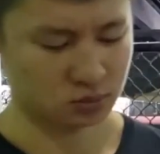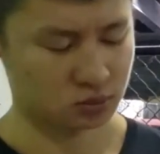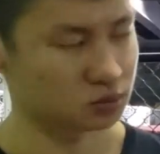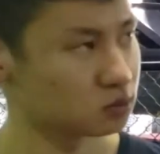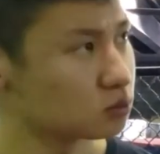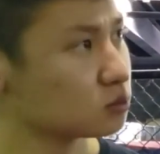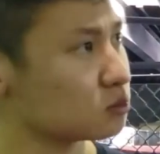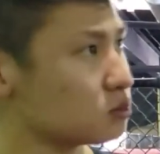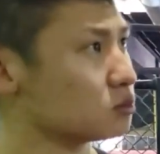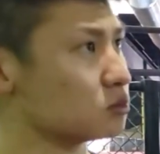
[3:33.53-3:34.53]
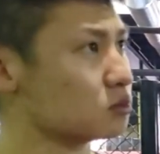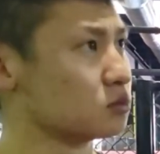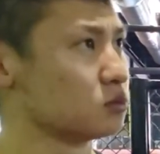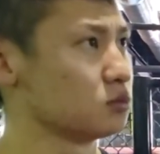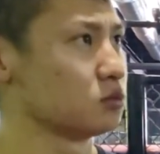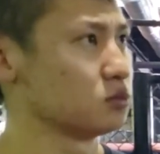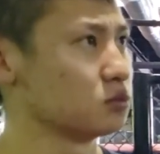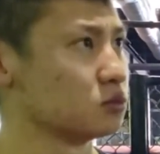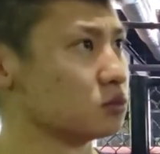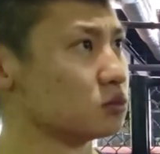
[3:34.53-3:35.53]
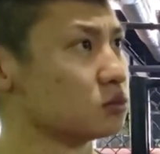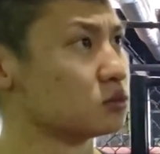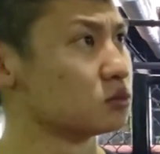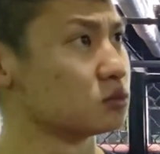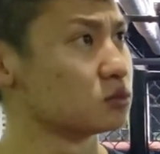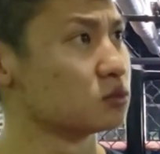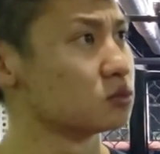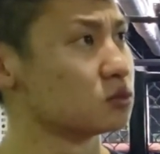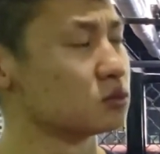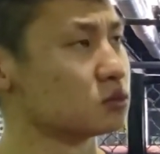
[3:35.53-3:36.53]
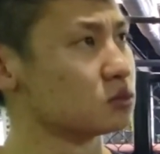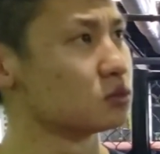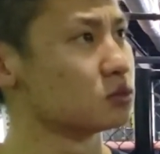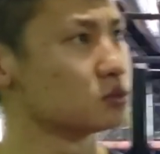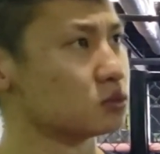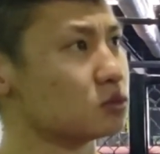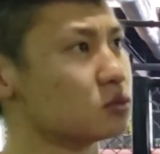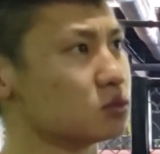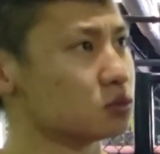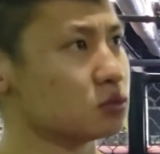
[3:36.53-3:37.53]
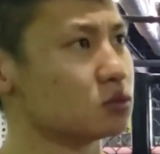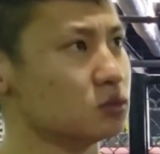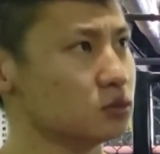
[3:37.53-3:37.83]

(silent)